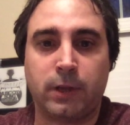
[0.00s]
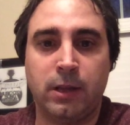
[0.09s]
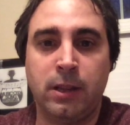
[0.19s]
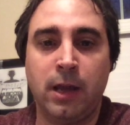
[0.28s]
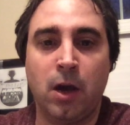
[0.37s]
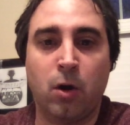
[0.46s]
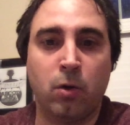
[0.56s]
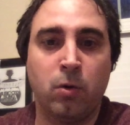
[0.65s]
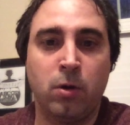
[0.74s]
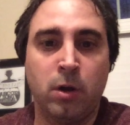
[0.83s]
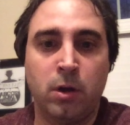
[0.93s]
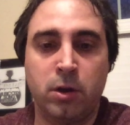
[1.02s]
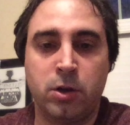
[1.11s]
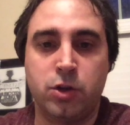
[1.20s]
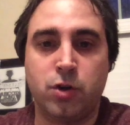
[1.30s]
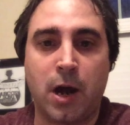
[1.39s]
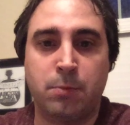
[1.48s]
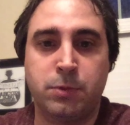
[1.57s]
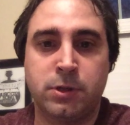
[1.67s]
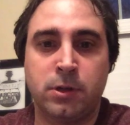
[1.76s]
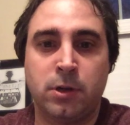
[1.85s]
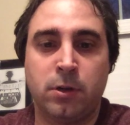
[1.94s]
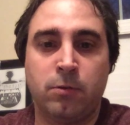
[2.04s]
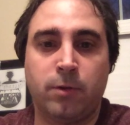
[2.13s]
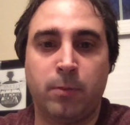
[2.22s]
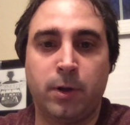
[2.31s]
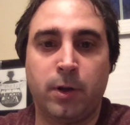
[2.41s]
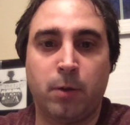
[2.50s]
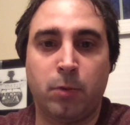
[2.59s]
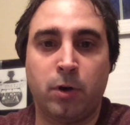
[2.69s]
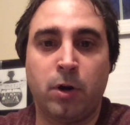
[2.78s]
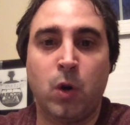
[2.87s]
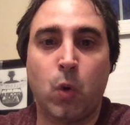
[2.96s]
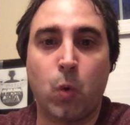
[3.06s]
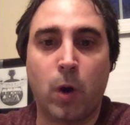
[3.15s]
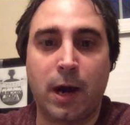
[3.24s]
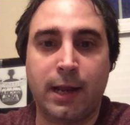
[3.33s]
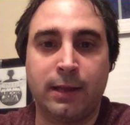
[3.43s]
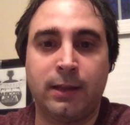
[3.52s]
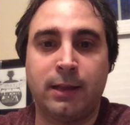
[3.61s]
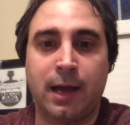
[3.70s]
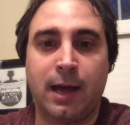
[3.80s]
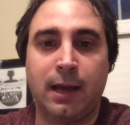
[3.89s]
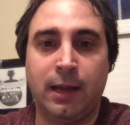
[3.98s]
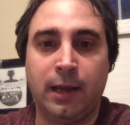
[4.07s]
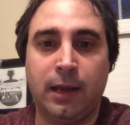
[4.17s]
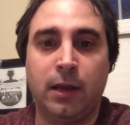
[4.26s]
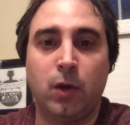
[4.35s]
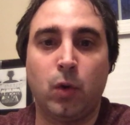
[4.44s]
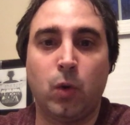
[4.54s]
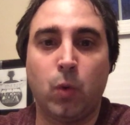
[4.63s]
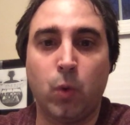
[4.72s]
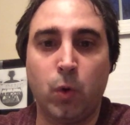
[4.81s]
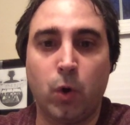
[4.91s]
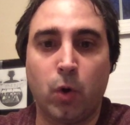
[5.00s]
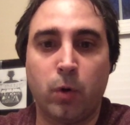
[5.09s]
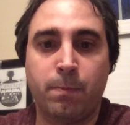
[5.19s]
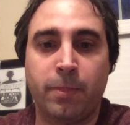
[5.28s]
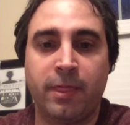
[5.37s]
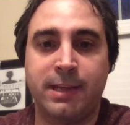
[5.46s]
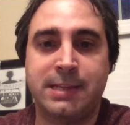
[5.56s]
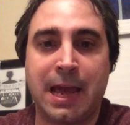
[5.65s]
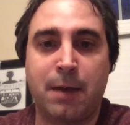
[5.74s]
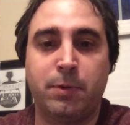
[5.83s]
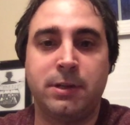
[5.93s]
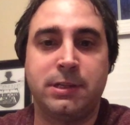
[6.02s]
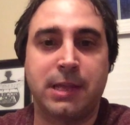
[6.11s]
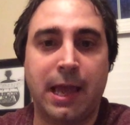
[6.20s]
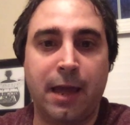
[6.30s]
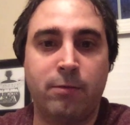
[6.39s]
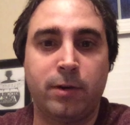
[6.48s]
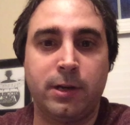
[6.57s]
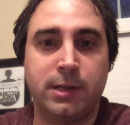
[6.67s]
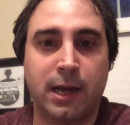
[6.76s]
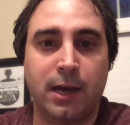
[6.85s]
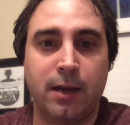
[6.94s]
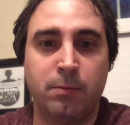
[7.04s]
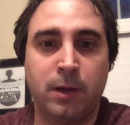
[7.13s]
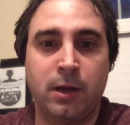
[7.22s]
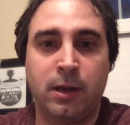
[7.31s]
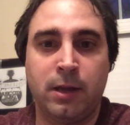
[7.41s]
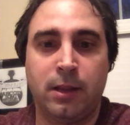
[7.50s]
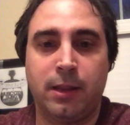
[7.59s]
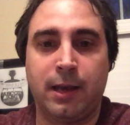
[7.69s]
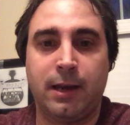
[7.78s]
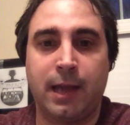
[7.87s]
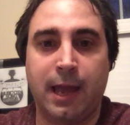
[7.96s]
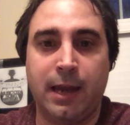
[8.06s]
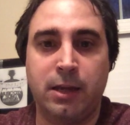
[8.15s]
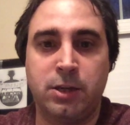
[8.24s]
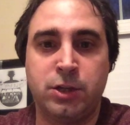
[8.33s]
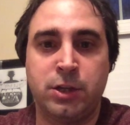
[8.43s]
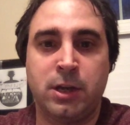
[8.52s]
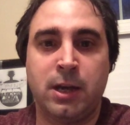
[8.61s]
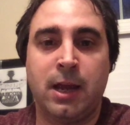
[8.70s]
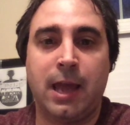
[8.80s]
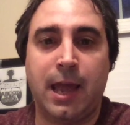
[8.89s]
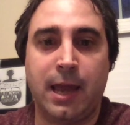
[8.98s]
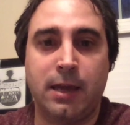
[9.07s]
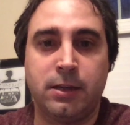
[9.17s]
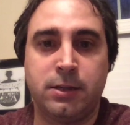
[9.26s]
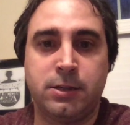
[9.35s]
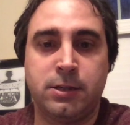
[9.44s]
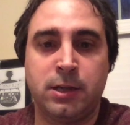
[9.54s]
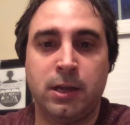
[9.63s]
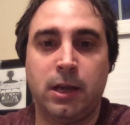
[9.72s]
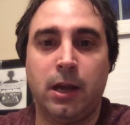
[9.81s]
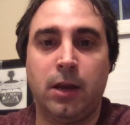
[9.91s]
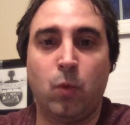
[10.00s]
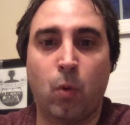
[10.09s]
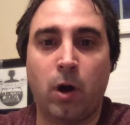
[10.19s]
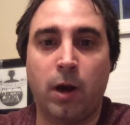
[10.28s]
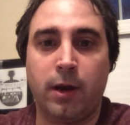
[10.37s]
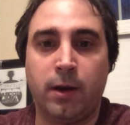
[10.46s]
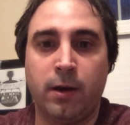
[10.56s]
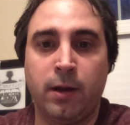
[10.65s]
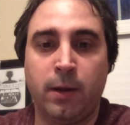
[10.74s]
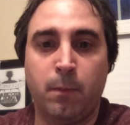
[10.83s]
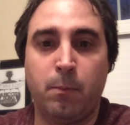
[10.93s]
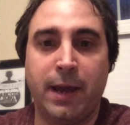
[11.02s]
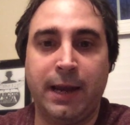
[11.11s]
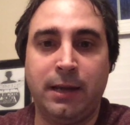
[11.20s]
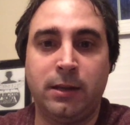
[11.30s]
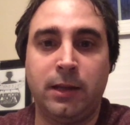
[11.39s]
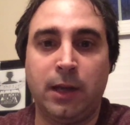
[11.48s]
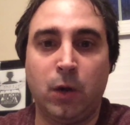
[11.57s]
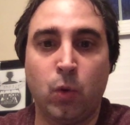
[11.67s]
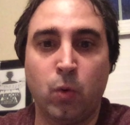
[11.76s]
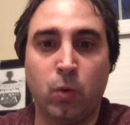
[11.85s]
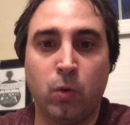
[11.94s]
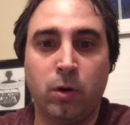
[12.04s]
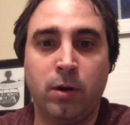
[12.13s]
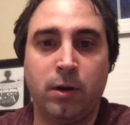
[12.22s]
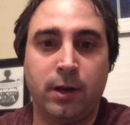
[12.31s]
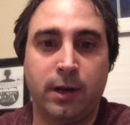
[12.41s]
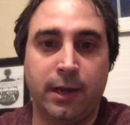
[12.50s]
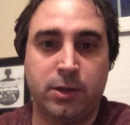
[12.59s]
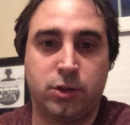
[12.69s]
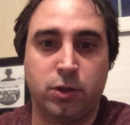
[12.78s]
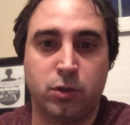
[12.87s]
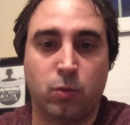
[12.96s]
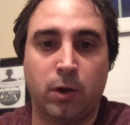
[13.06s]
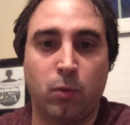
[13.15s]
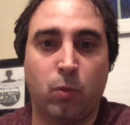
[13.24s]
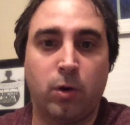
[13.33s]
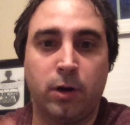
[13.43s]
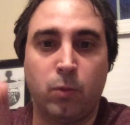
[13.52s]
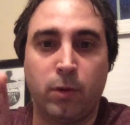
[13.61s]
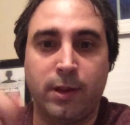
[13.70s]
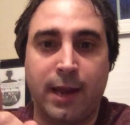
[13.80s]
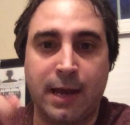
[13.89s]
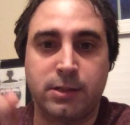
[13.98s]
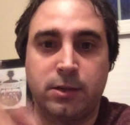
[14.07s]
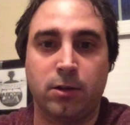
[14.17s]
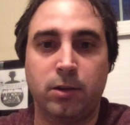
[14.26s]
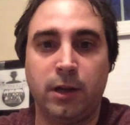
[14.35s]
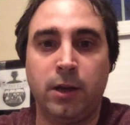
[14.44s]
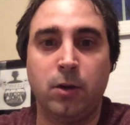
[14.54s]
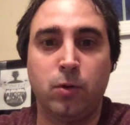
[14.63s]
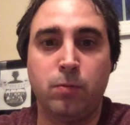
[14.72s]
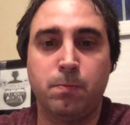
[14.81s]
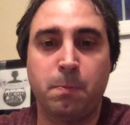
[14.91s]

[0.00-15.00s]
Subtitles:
The O drops from the number 41. This happens every time that an age ends in 1. 21 is just one word with an accent on the U.